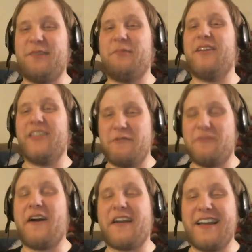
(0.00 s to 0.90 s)
really
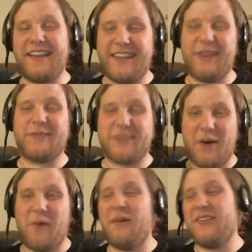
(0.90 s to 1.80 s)
fucking cute
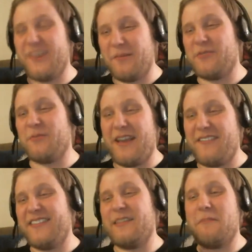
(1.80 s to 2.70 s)
though when she was
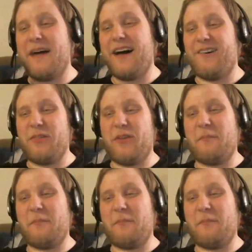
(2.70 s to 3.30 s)
waving the bell with her